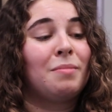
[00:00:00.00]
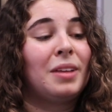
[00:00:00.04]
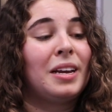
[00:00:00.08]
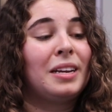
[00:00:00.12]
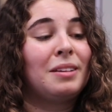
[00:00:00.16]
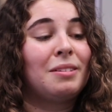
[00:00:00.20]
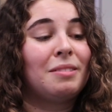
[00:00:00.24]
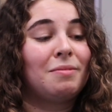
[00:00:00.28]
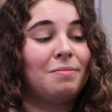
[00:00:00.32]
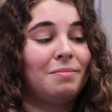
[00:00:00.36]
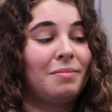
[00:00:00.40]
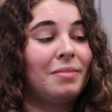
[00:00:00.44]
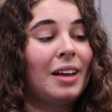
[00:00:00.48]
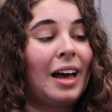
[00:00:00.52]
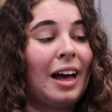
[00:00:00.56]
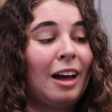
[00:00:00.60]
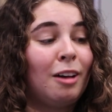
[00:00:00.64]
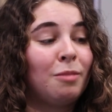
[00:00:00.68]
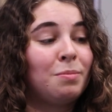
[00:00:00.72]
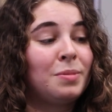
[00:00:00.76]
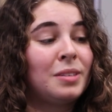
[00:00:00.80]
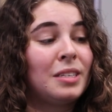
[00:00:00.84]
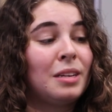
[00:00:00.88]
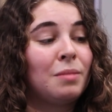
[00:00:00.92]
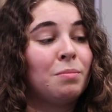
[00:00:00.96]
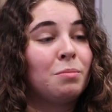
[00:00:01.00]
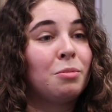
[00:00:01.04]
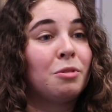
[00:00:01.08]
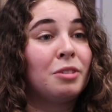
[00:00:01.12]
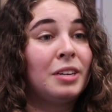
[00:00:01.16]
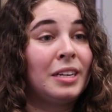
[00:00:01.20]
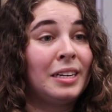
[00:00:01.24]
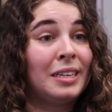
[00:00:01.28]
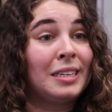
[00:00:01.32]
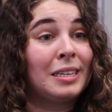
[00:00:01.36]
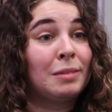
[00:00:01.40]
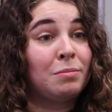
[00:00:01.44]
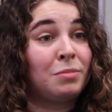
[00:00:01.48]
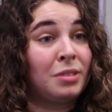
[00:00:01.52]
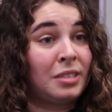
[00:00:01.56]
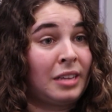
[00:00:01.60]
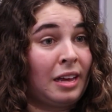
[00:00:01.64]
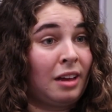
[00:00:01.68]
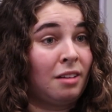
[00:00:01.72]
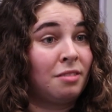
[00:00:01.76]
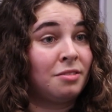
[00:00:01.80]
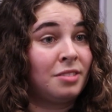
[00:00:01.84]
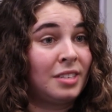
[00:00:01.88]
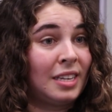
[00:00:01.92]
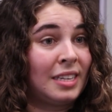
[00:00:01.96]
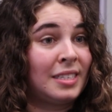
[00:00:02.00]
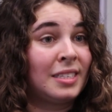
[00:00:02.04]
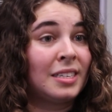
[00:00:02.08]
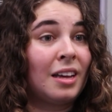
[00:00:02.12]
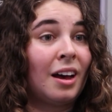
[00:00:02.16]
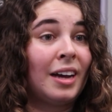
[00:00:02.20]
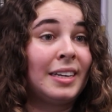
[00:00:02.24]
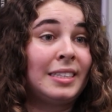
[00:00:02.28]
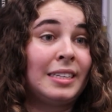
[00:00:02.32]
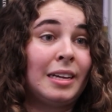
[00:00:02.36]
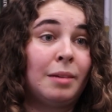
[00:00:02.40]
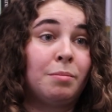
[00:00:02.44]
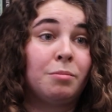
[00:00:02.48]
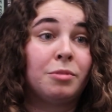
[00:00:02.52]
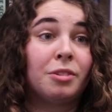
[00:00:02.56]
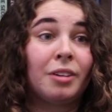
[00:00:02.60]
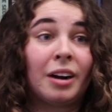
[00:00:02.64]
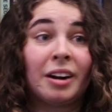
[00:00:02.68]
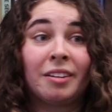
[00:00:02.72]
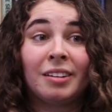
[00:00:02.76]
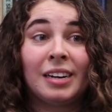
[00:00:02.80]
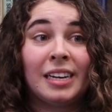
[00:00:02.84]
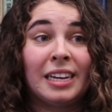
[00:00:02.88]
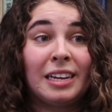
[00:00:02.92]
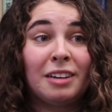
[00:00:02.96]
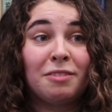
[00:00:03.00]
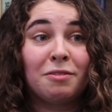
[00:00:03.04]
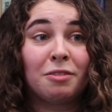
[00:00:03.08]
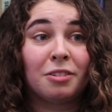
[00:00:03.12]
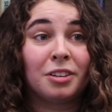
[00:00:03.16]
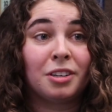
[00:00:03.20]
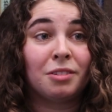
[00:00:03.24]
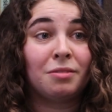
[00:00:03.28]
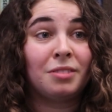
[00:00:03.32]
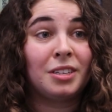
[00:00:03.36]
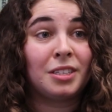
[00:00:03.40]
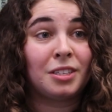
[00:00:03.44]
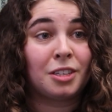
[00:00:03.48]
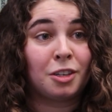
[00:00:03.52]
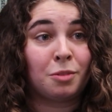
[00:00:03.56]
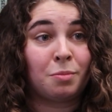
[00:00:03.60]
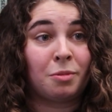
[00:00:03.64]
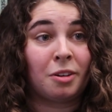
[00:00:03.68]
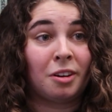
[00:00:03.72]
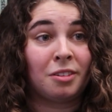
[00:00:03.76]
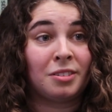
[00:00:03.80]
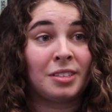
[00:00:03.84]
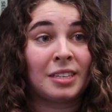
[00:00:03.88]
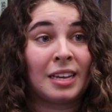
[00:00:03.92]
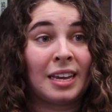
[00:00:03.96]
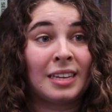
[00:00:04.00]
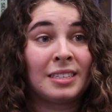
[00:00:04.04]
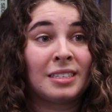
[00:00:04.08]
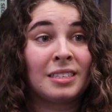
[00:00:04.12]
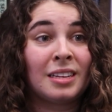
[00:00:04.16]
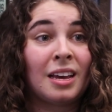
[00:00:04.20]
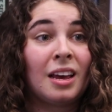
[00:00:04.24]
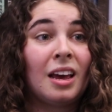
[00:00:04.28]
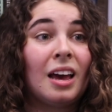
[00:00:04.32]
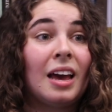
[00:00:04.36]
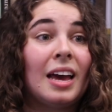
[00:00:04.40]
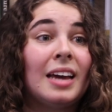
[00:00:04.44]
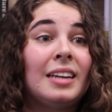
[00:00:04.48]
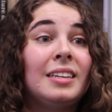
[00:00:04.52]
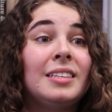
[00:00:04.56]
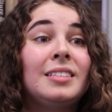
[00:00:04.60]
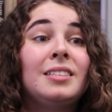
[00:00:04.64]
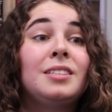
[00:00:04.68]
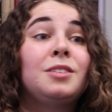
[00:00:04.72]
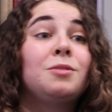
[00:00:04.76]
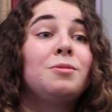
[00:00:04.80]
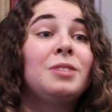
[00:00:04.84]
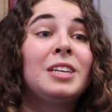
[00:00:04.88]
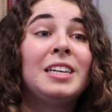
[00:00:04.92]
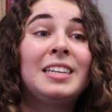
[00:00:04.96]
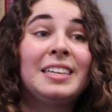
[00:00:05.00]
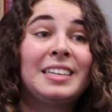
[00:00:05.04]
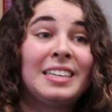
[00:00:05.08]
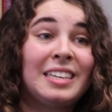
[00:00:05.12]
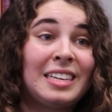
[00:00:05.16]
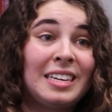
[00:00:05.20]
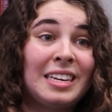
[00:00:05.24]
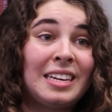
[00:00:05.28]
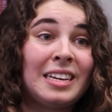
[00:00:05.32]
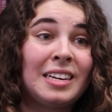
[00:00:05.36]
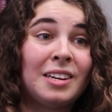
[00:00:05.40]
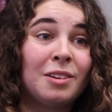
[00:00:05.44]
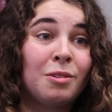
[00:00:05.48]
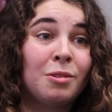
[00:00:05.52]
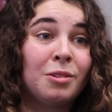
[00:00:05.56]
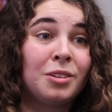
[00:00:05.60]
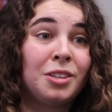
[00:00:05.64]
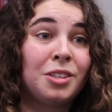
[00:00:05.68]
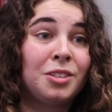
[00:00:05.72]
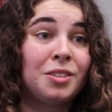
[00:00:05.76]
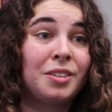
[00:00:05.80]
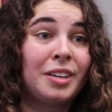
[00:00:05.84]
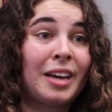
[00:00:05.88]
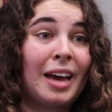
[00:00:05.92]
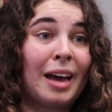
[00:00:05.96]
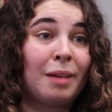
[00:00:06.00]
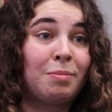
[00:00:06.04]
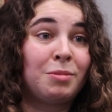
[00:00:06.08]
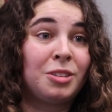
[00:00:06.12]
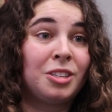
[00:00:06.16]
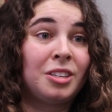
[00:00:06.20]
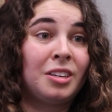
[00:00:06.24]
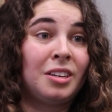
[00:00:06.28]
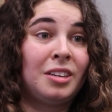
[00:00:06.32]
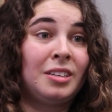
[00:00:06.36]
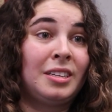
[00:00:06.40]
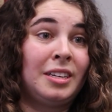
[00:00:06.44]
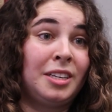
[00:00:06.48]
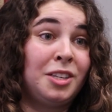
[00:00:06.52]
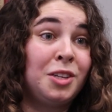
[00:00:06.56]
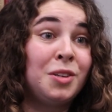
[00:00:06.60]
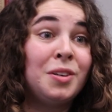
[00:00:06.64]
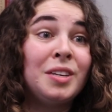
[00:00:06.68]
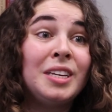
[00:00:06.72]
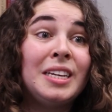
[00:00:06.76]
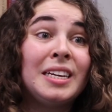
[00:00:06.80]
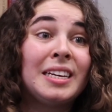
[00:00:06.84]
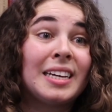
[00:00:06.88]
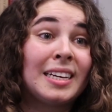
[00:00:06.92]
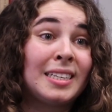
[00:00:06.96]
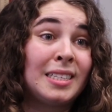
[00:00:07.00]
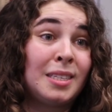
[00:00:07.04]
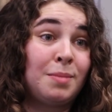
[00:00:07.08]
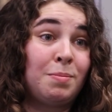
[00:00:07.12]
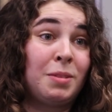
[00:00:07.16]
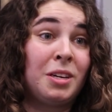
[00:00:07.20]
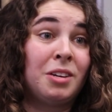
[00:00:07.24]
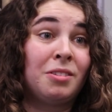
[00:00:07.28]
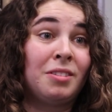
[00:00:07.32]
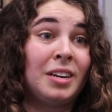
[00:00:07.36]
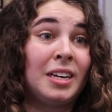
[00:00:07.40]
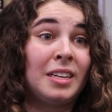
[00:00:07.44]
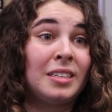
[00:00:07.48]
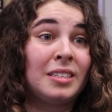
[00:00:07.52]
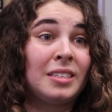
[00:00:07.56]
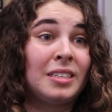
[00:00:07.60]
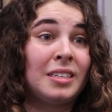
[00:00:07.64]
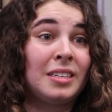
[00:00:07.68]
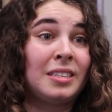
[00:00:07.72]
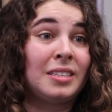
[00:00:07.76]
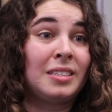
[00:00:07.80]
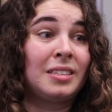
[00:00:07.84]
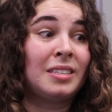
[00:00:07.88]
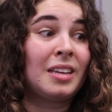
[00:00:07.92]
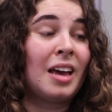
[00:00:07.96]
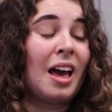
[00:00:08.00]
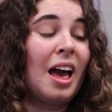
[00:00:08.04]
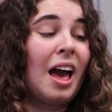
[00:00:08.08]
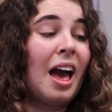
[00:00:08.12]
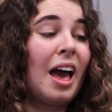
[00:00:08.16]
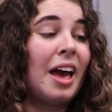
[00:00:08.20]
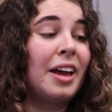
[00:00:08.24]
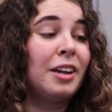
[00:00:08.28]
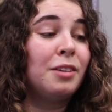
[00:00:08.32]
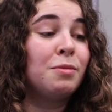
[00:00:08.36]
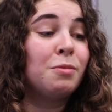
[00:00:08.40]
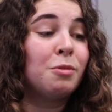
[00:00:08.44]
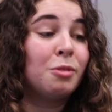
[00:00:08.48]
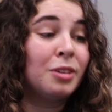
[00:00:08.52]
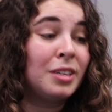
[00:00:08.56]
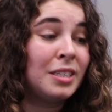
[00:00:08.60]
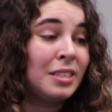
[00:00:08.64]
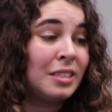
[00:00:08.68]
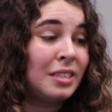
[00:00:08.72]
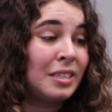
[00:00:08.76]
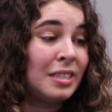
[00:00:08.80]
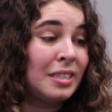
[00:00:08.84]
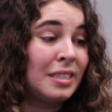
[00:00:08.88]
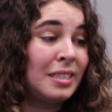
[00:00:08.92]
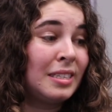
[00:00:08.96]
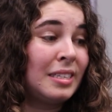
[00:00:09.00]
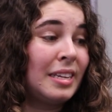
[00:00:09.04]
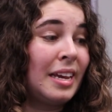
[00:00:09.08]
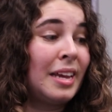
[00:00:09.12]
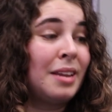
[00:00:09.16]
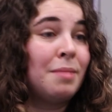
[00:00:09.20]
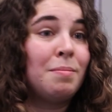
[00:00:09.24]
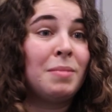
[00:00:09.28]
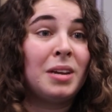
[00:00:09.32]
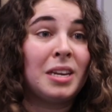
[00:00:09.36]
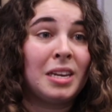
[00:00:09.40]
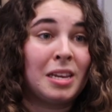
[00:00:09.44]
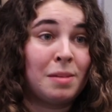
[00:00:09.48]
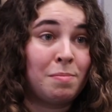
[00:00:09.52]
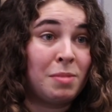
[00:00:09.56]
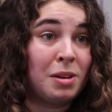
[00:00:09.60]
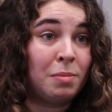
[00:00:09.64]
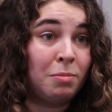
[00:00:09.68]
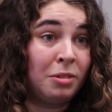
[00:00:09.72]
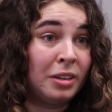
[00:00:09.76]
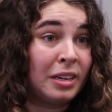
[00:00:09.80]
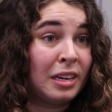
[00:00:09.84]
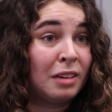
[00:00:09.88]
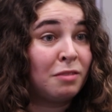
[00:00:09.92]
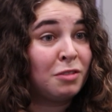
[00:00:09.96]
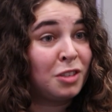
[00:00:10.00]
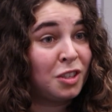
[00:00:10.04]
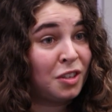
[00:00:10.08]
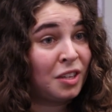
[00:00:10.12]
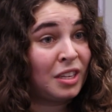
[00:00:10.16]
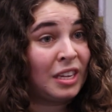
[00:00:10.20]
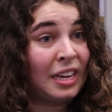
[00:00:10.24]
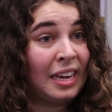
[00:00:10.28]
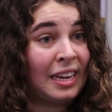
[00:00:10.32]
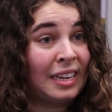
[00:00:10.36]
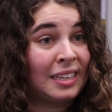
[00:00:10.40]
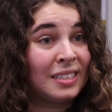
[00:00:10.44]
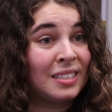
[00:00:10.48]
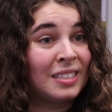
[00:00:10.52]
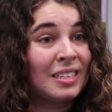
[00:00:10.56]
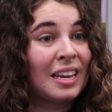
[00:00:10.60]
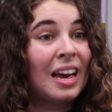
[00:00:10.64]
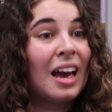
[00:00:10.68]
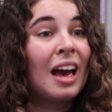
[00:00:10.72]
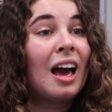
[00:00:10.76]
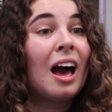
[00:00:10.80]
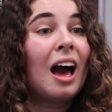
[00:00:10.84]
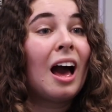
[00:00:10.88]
it helps them putting themselves aside temporarily for the research process. And this is really key in order to capture the unique experiences and voices and meaning people give to things